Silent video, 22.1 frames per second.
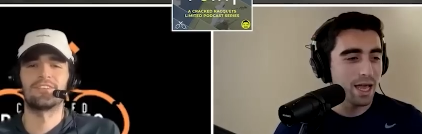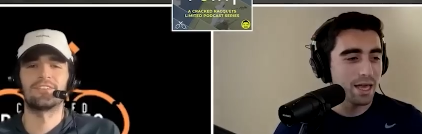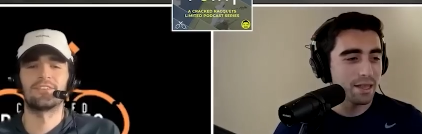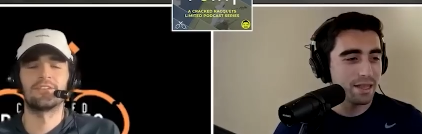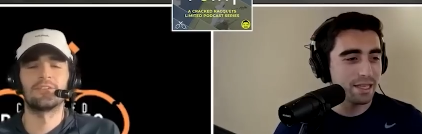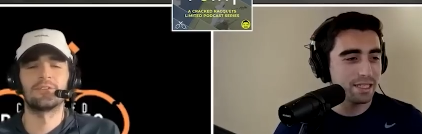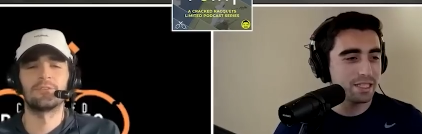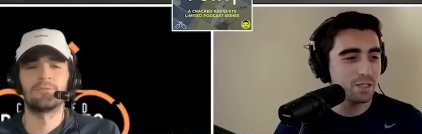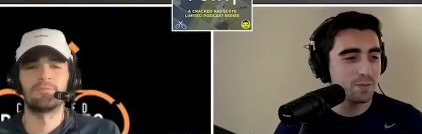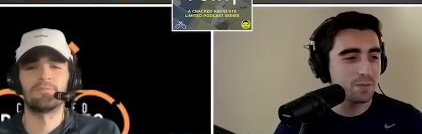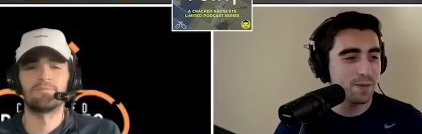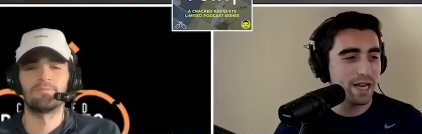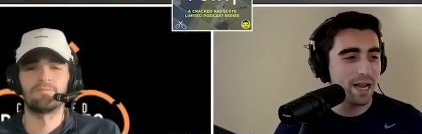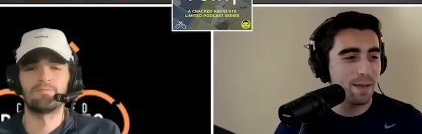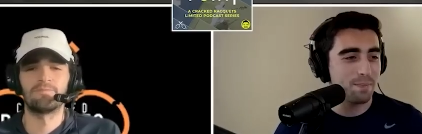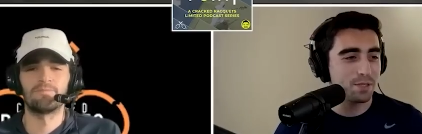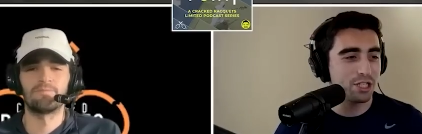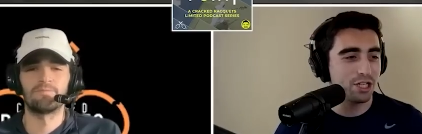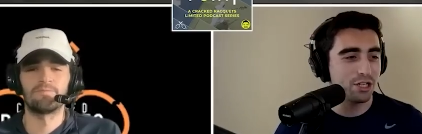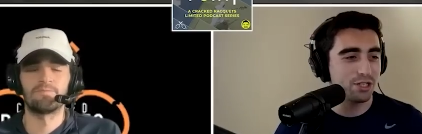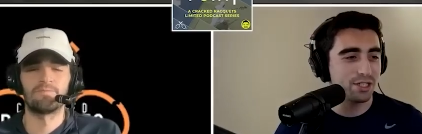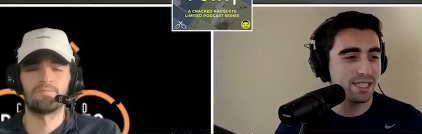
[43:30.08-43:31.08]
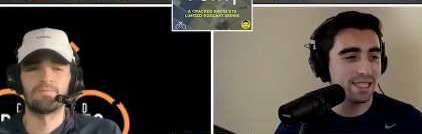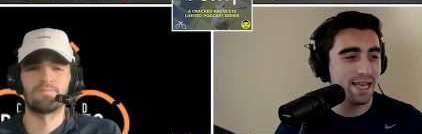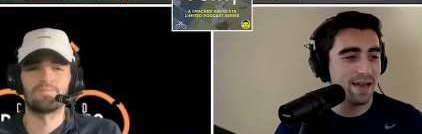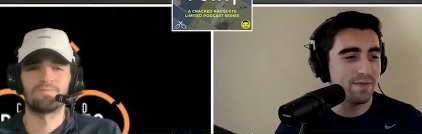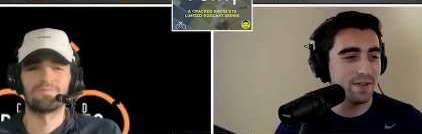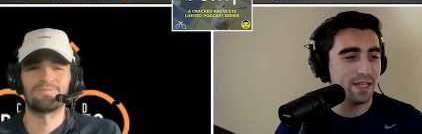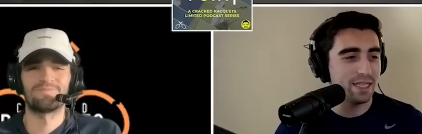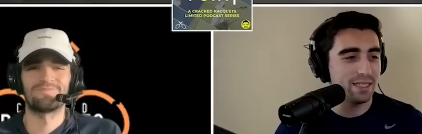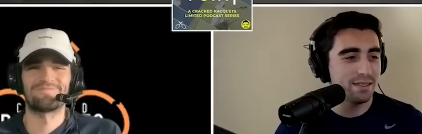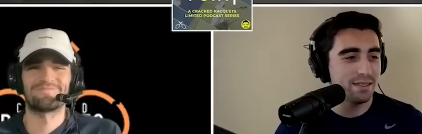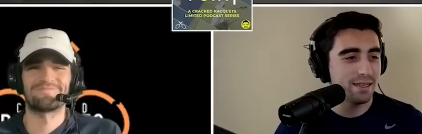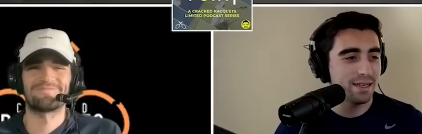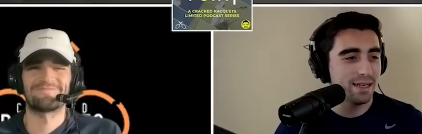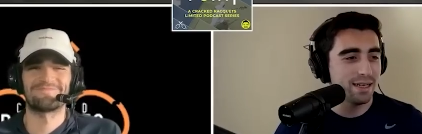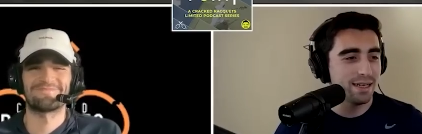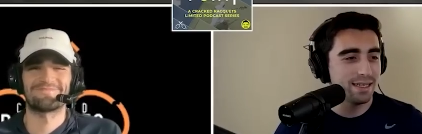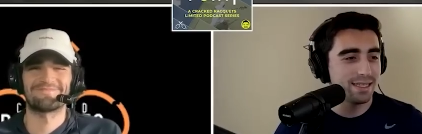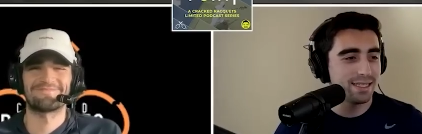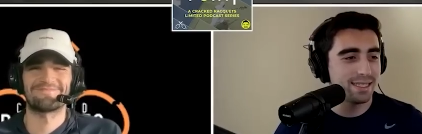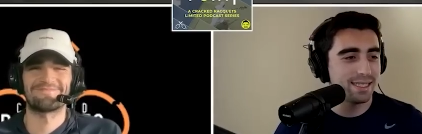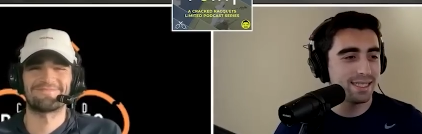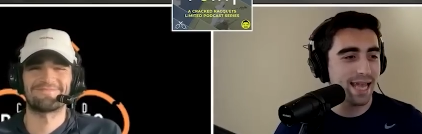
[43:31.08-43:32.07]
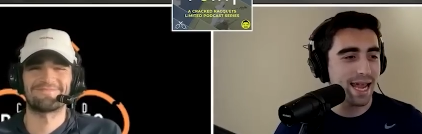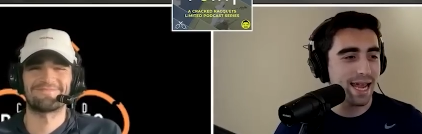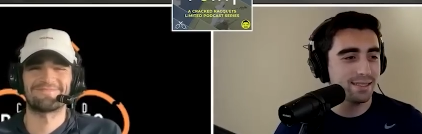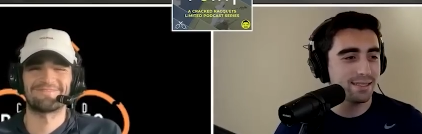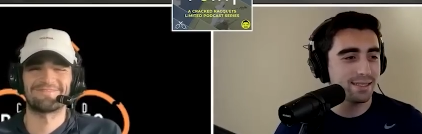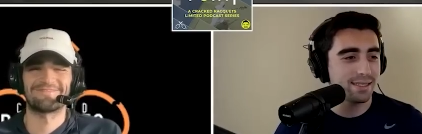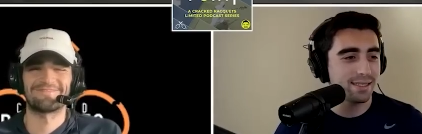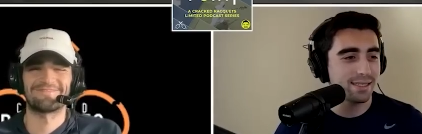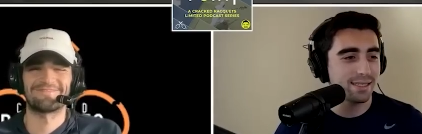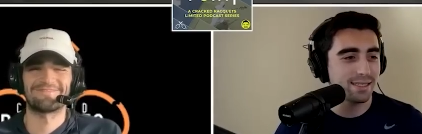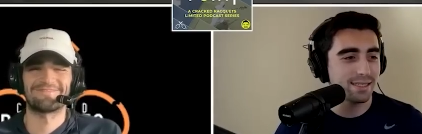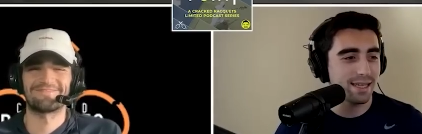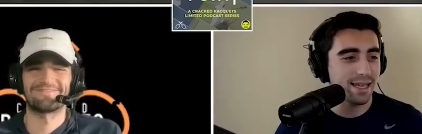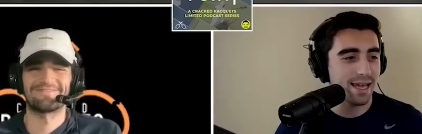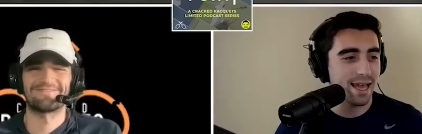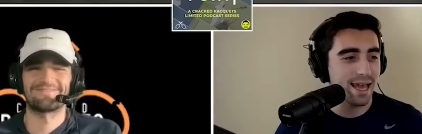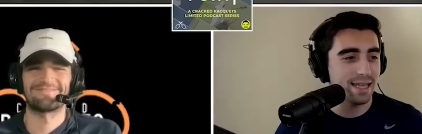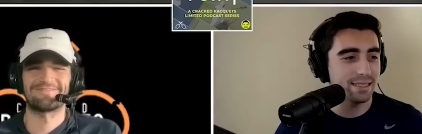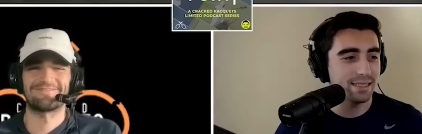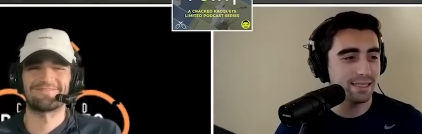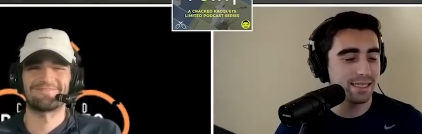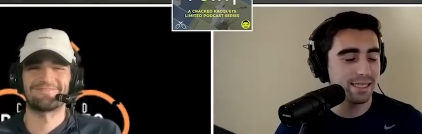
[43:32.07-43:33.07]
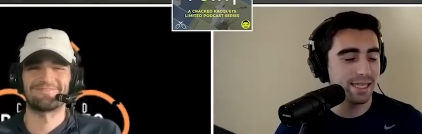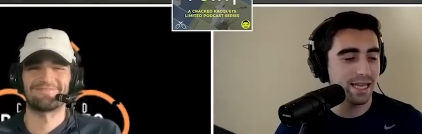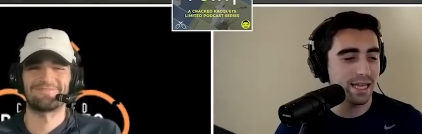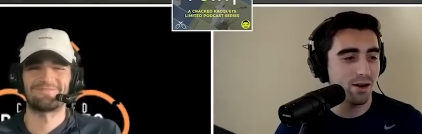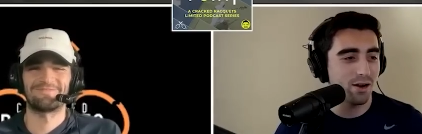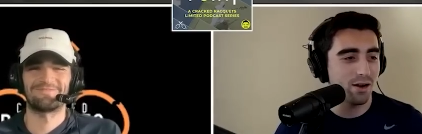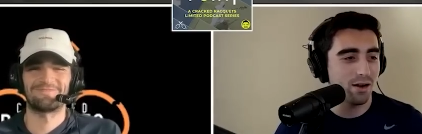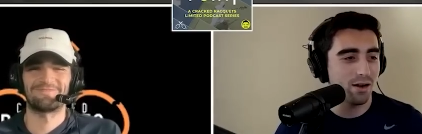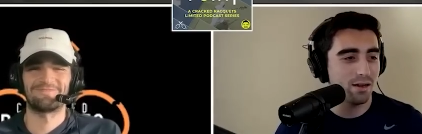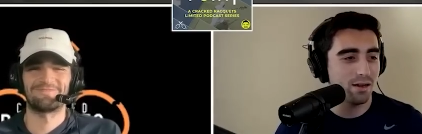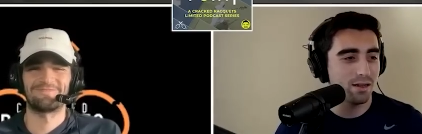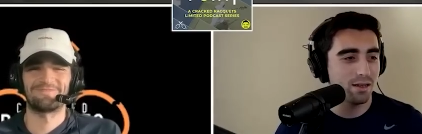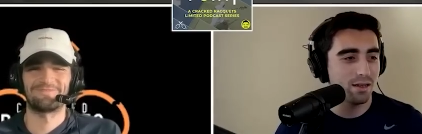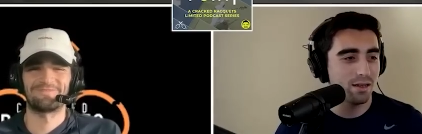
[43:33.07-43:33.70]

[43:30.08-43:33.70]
Speaker 1: This has been episode seven, Saints and Sinner.